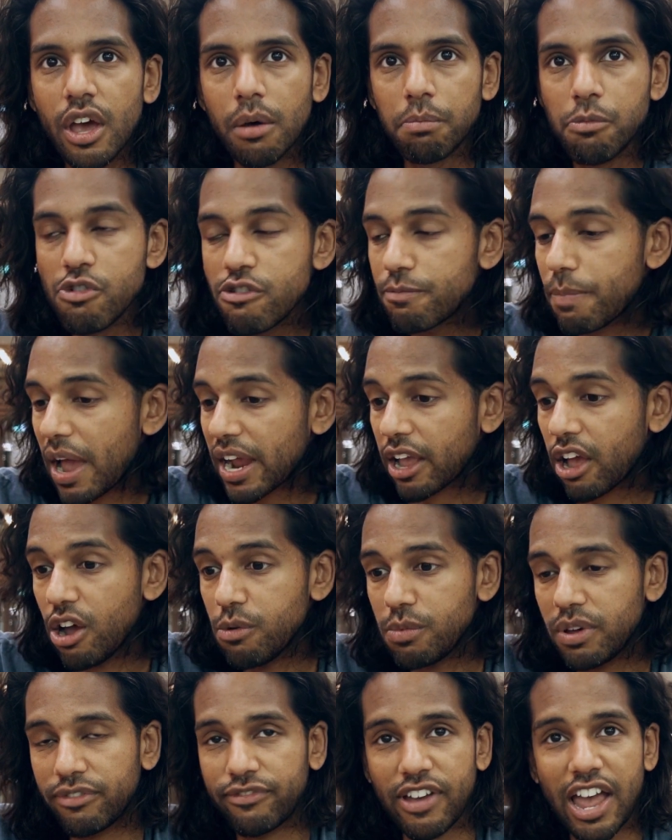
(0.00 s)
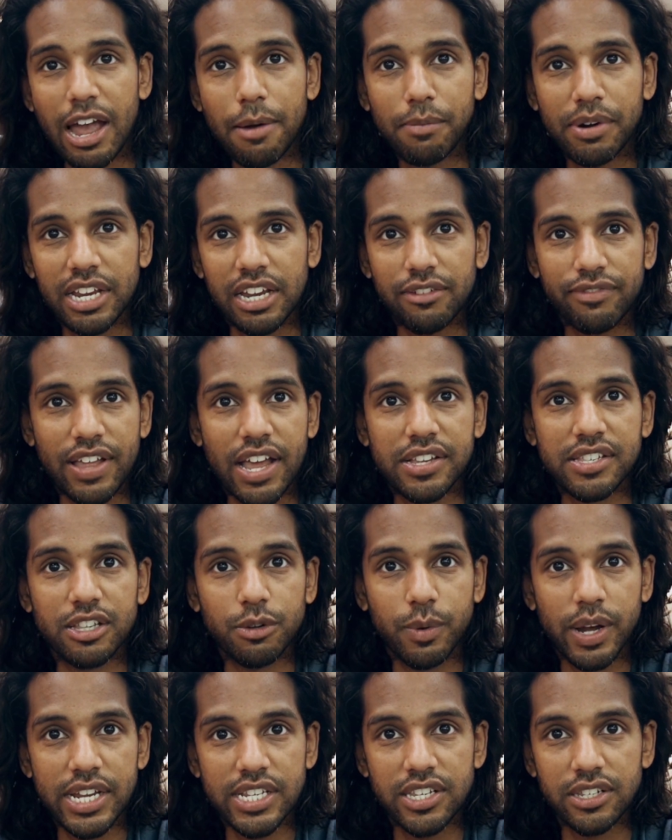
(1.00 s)
Move back home with family if that's the
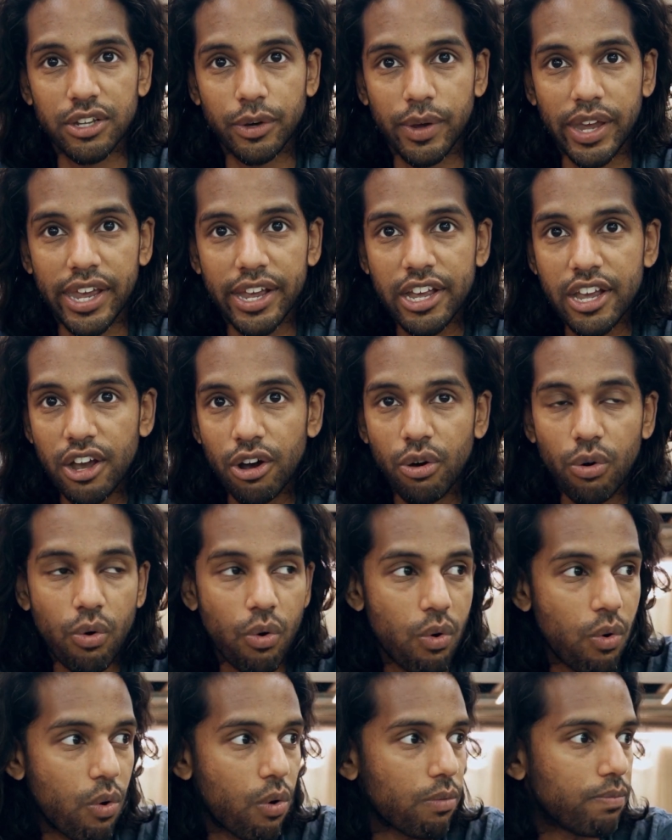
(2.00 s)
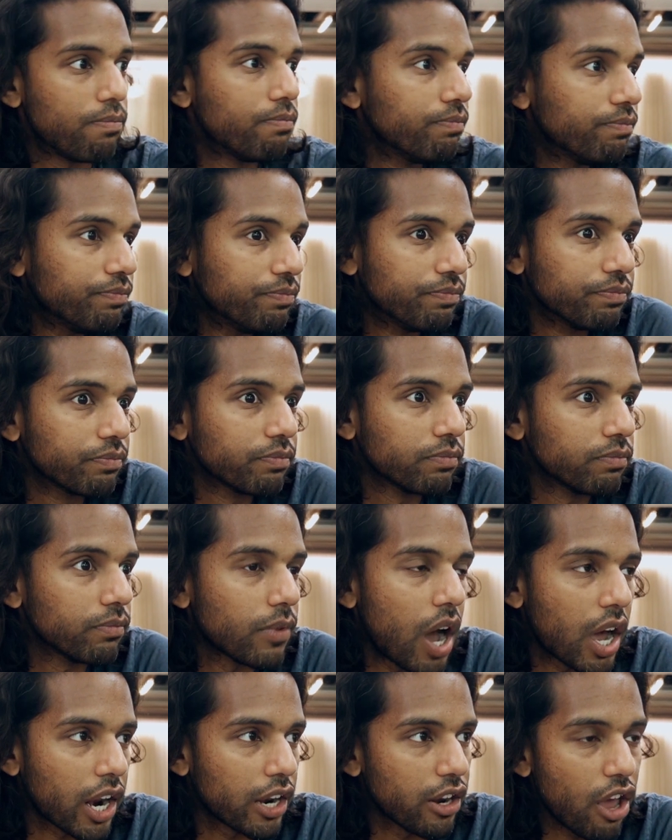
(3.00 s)
way to do it. Or,
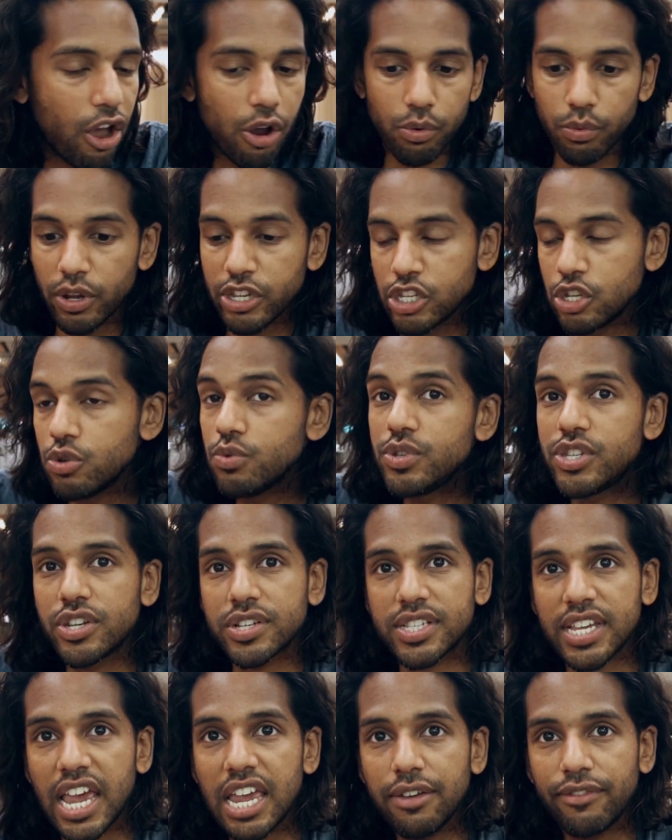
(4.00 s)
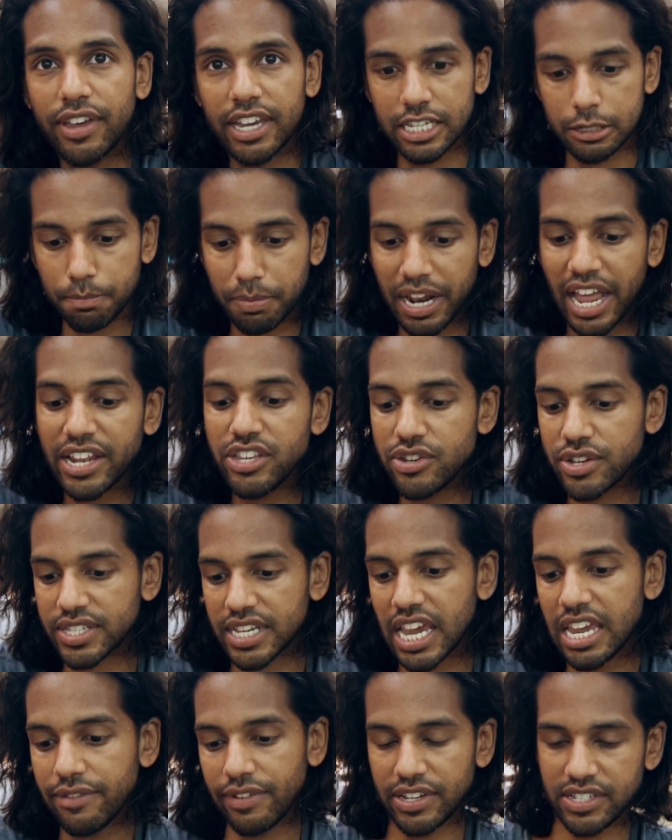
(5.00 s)
I don't know, use your savings, plan your
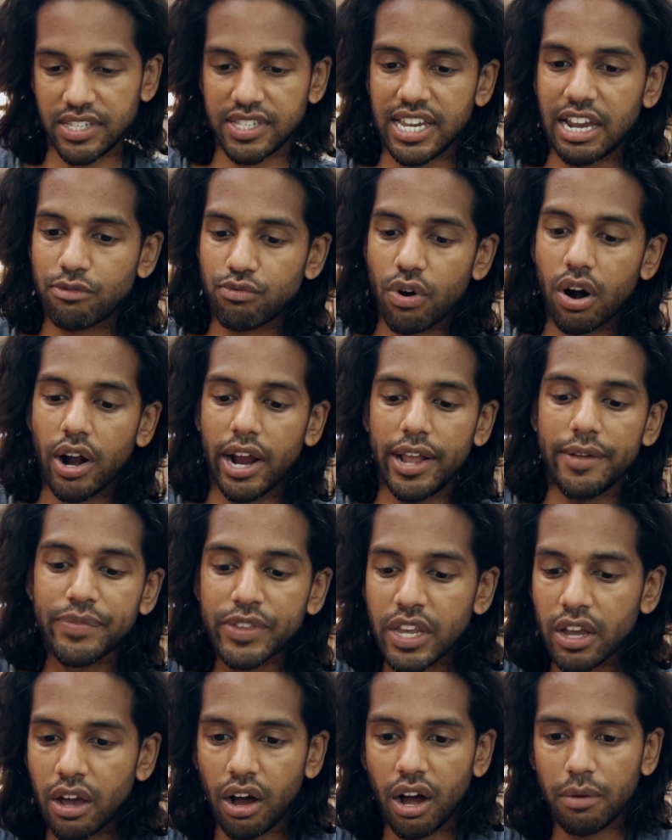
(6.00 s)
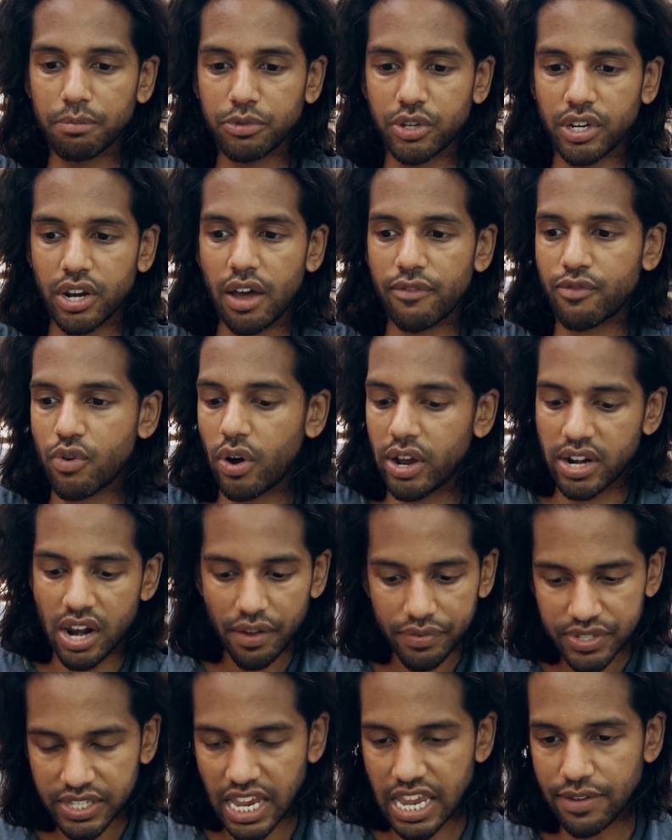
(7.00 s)
savings and say, right, I've got
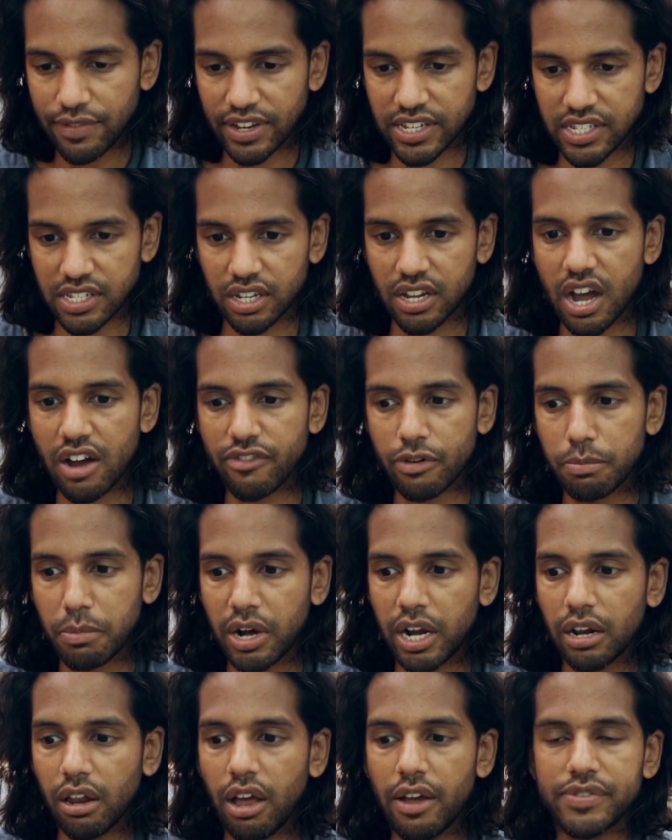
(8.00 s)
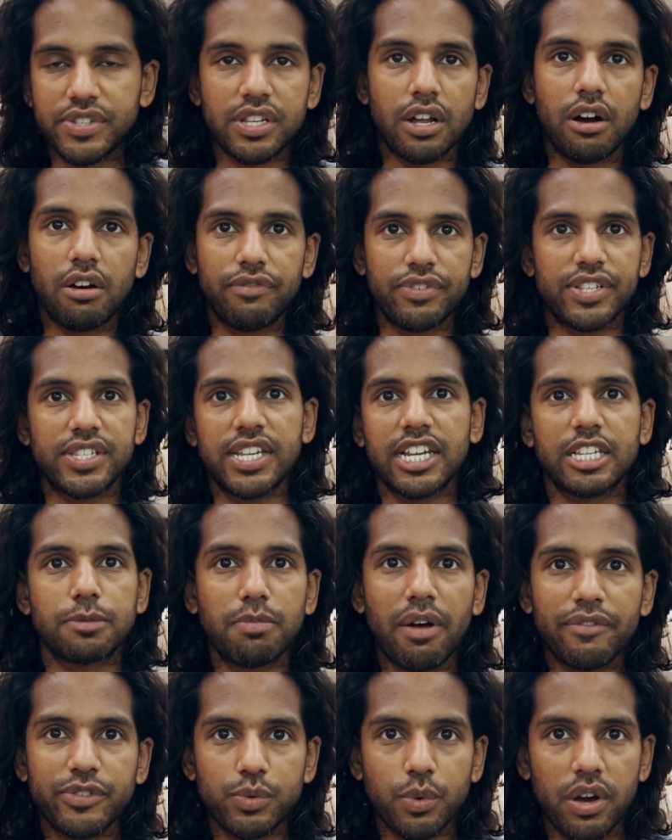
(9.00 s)
enough savings to cover my lifestyle for 6
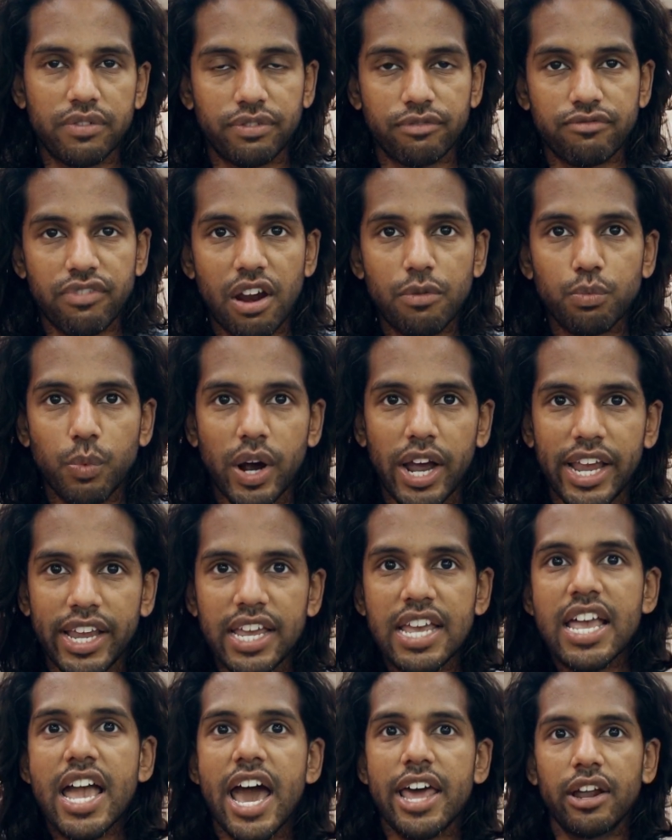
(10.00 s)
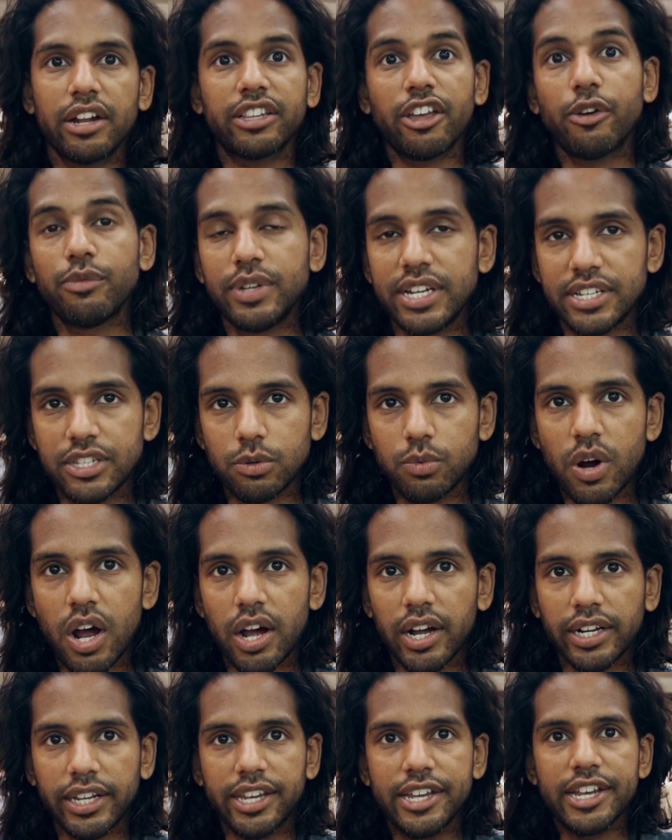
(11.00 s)
months worth of runway and I don't need to
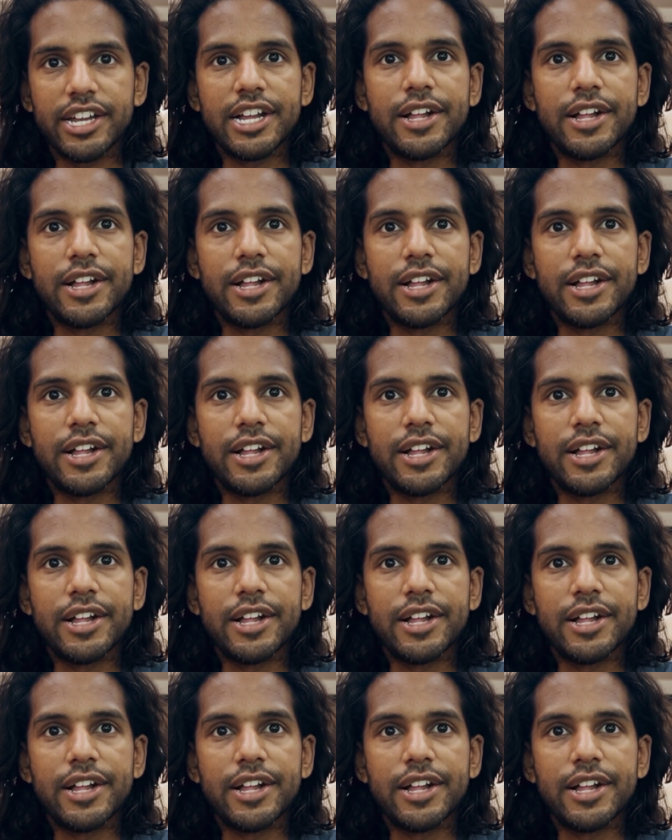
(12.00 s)
work.